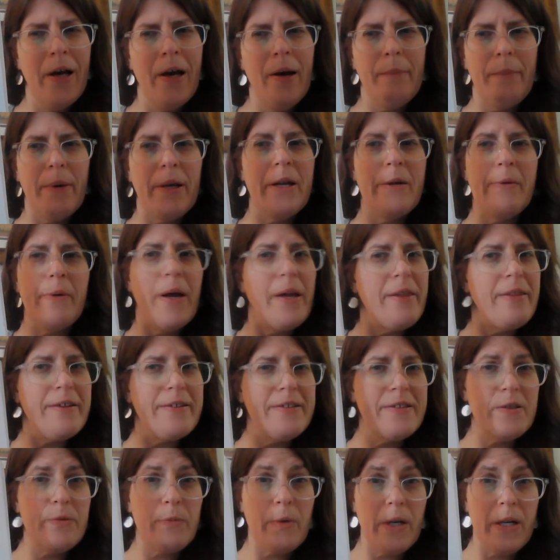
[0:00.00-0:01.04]
But anyway,
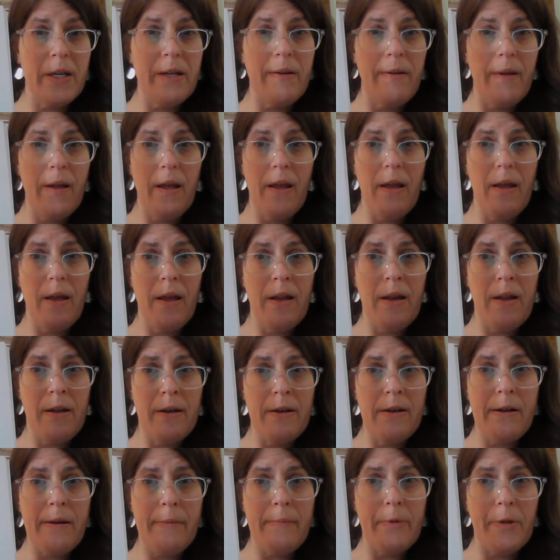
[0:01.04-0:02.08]
this is what it
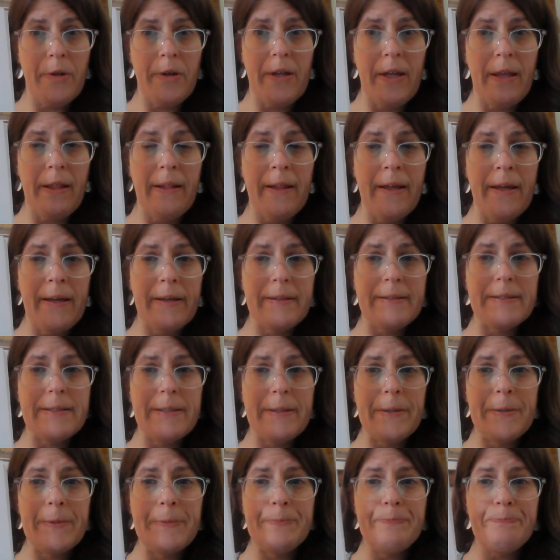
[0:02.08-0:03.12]
ended up looking like.
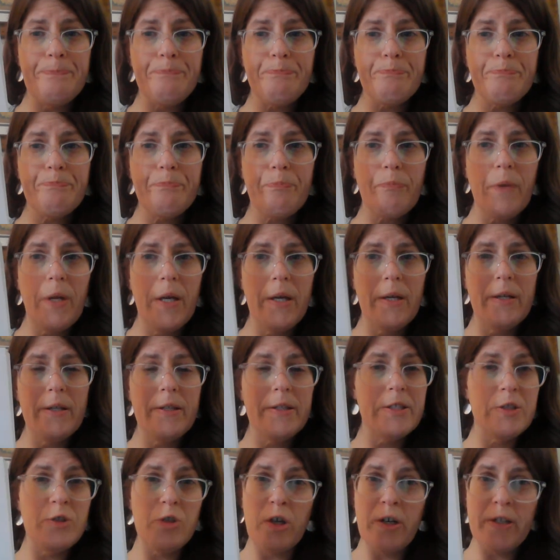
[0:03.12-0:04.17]
So
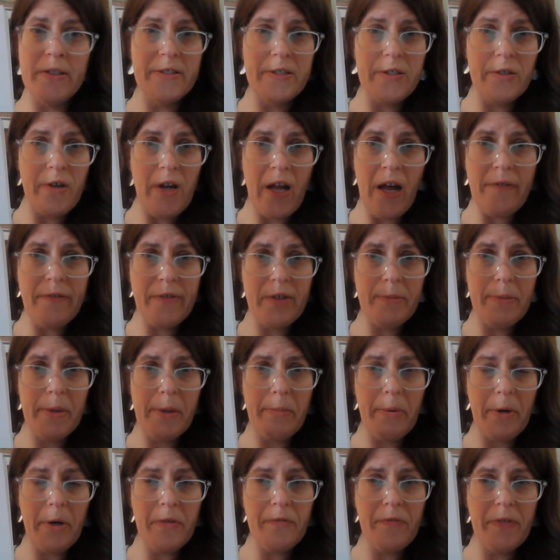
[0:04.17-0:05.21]
the drawings don't have to be
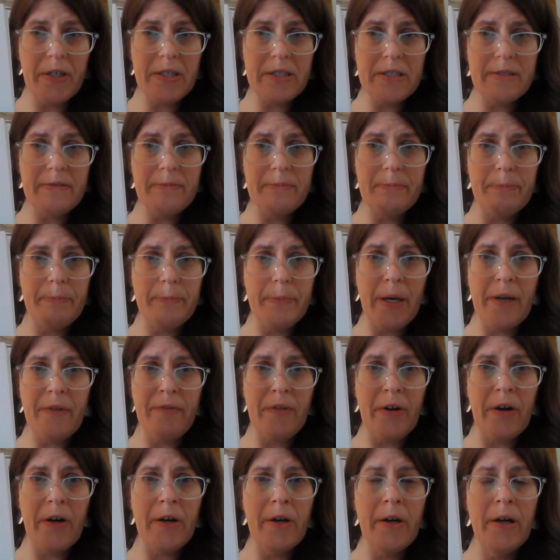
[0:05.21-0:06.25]
perfect by
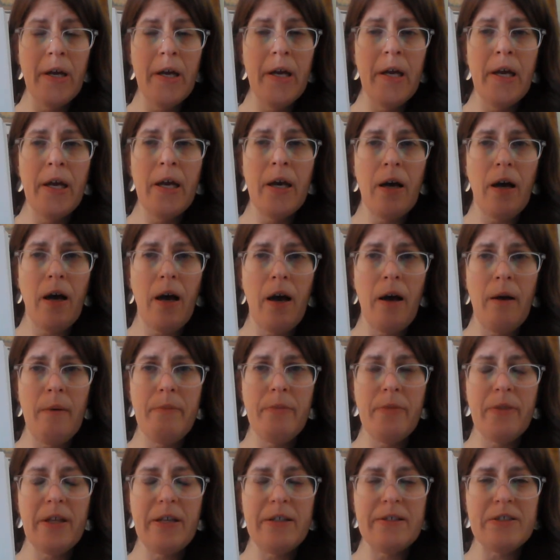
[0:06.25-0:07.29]
far.
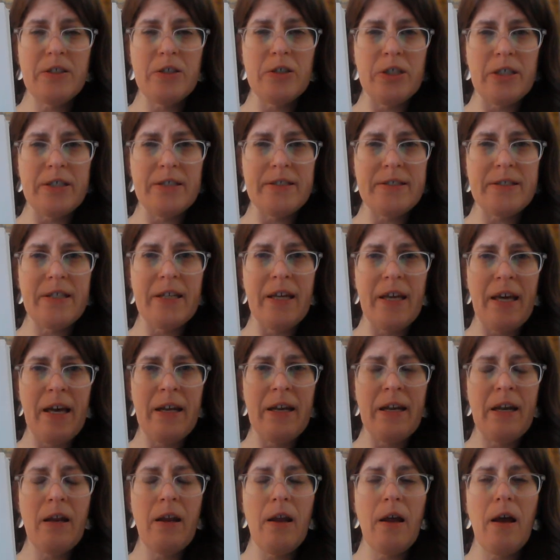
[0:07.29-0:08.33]
These are just,
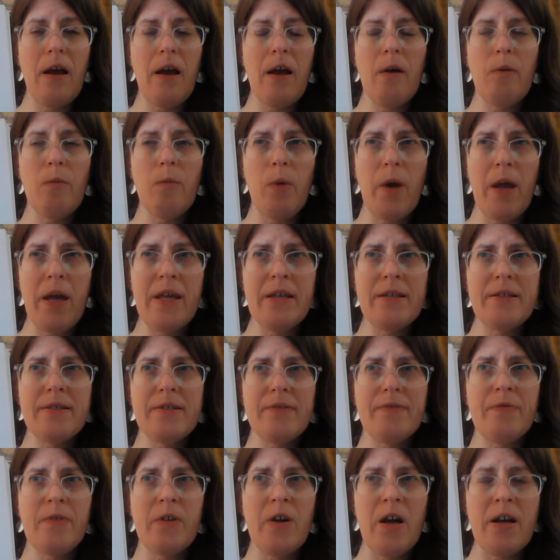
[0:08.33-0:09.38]
again, ways
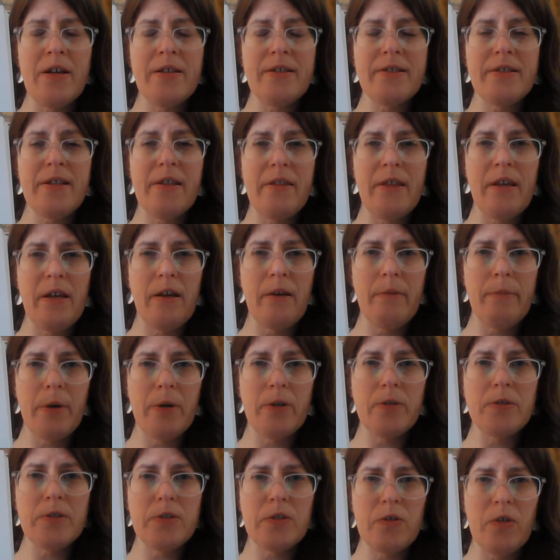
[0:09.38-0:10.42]
for us to think
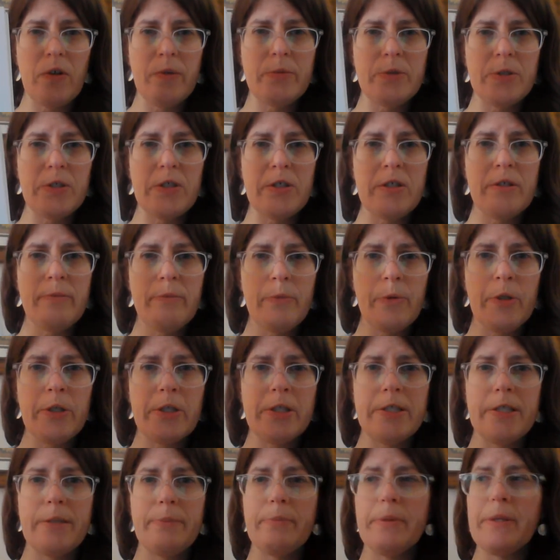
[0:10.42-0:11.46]
about scripture more
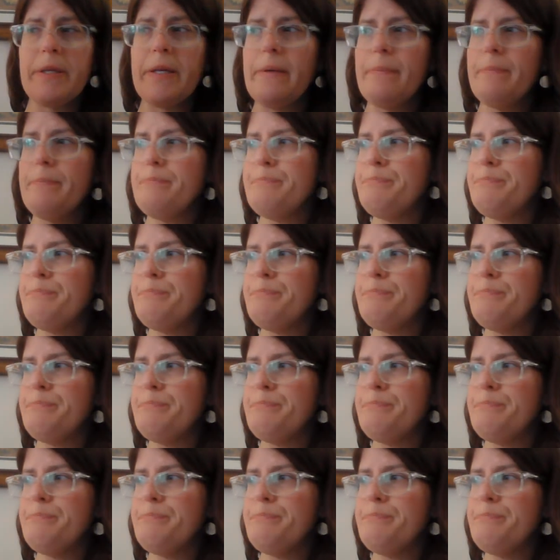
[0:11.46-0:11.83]
deeply.